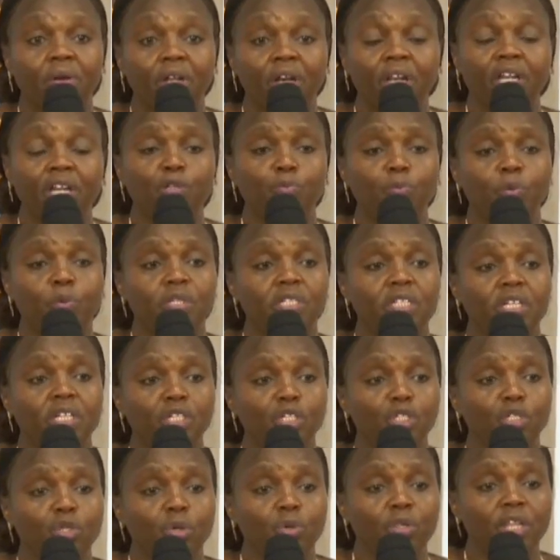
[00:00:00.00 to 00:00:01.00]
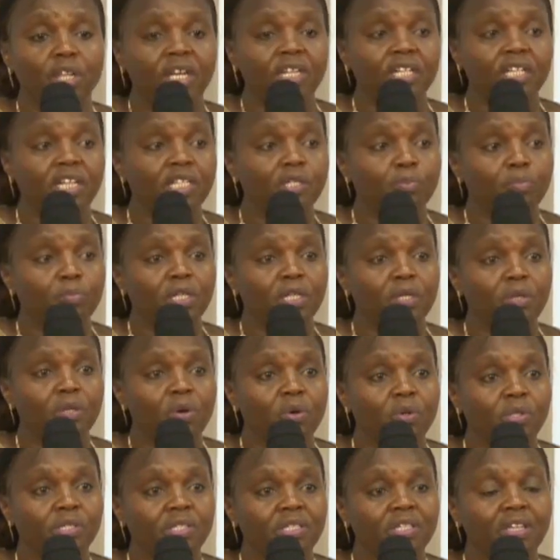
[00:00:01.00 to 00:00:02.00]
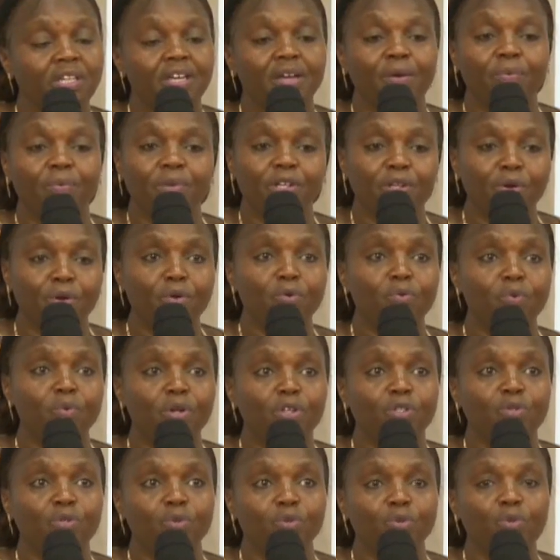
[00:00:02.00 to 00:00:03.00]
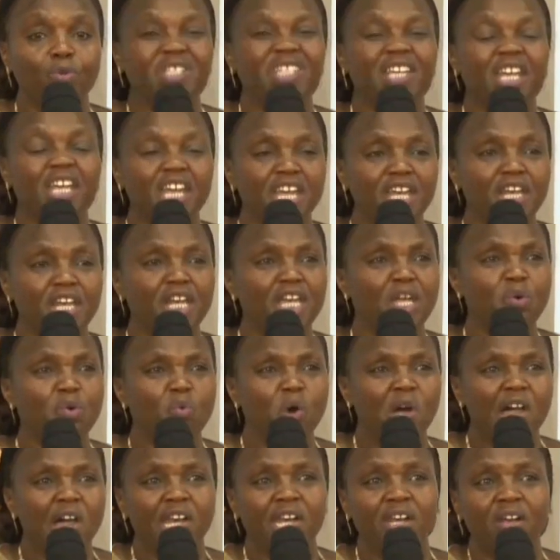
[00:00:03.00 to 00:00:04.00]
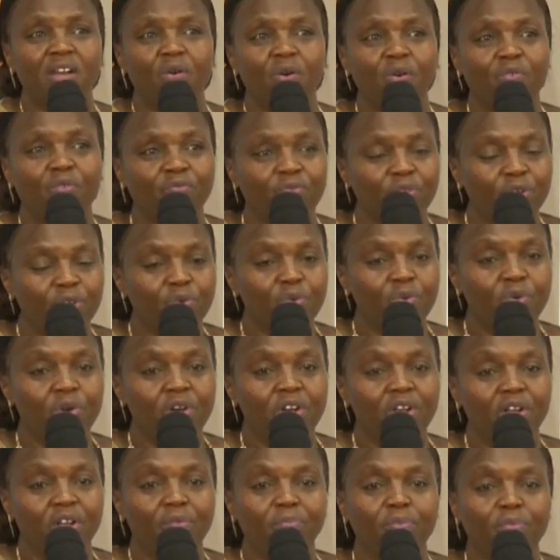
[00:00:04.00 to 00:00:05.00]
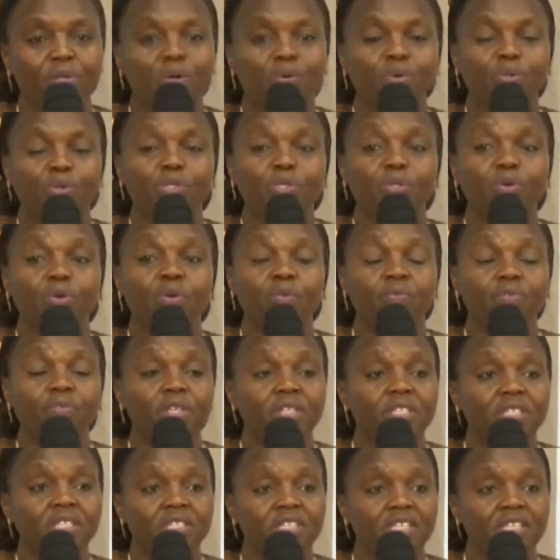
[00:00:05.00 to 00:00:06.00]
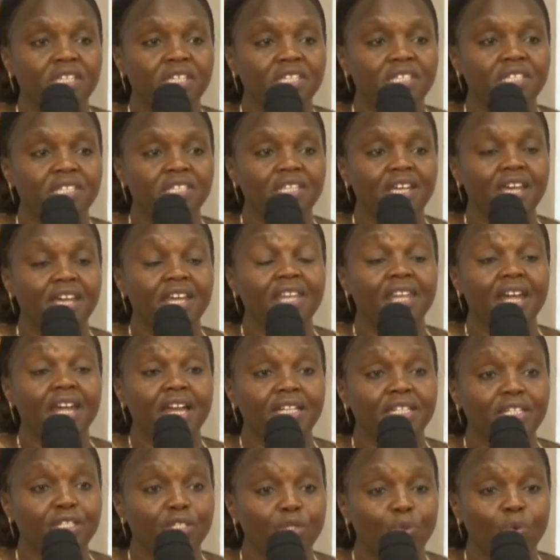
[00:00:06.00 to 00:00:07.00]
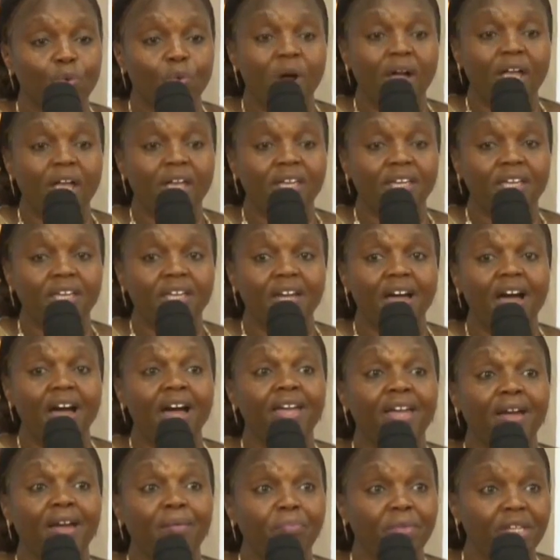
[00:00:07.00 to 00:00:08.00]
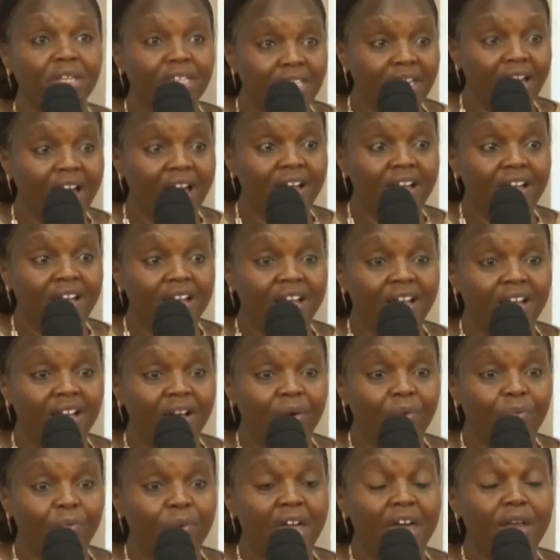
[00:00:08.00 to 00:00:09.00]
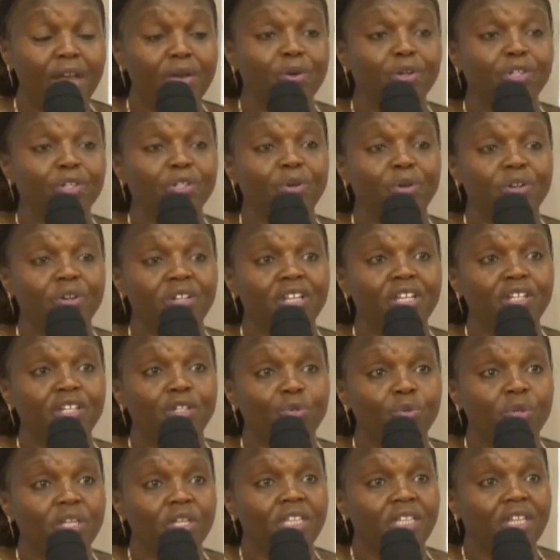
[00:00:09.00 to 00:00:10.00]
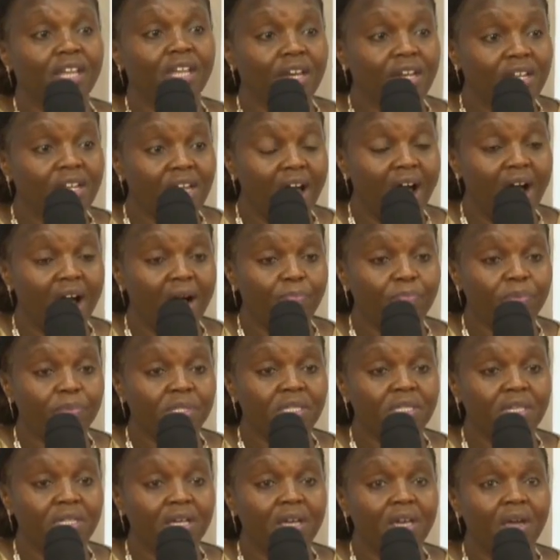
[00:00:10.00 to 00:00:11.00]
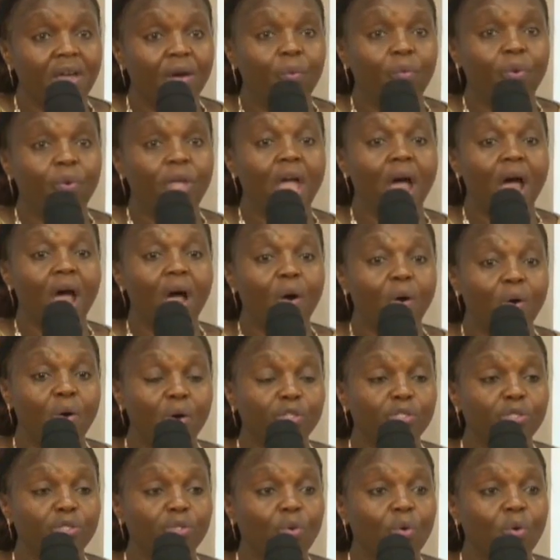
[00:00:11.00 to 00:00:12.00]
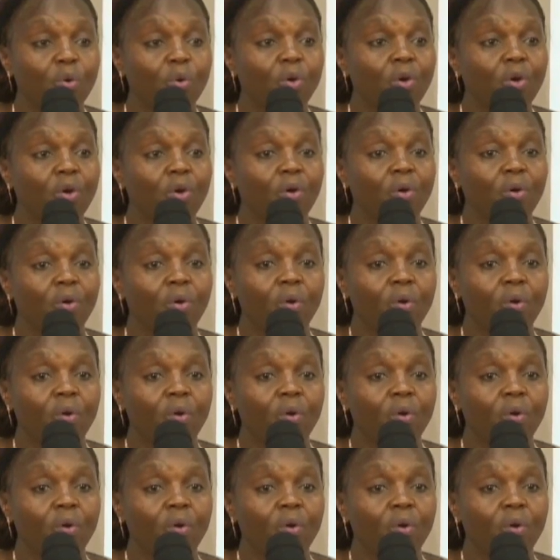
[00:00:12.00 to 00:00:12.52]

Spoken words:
great potential that has been lost. We don't want to lose any one of you because of these things, and that is why I am here. We are not only doing the rehabs, we are also